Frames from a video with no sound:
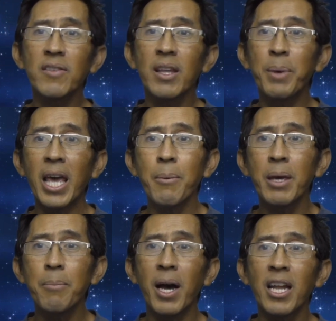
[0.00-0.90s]
and the baby
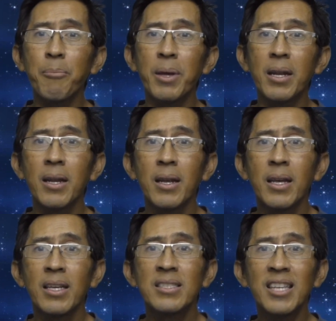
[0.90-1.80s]
might have been
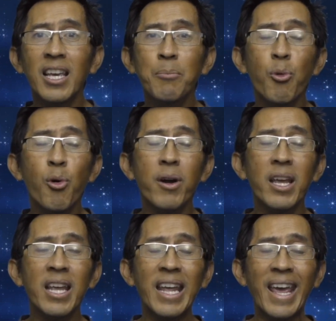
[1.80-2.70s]
staying more
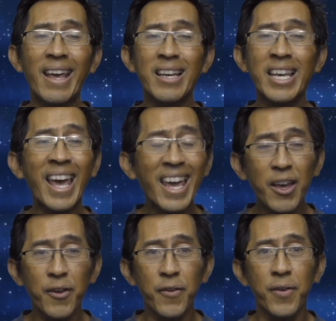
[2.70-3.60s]
in a
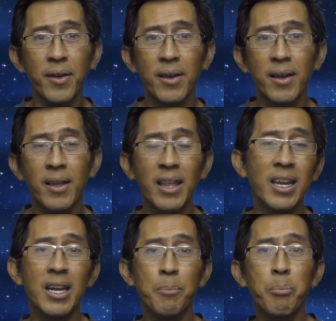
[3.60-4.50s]
cave than
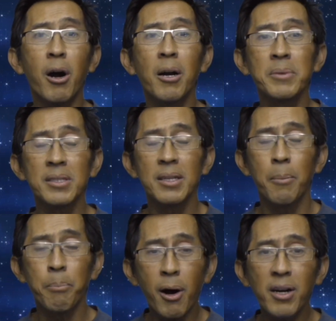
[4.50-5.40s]
in a barn,
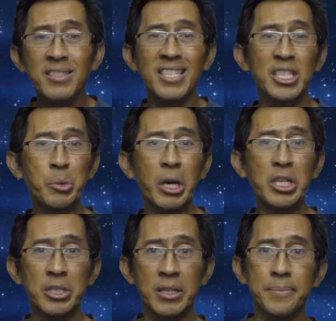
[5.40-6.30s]
barn
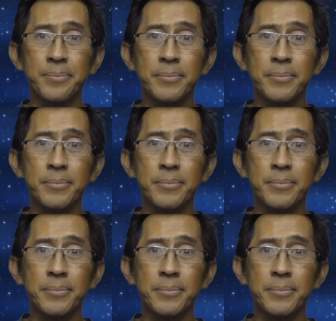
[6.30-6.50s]
situation.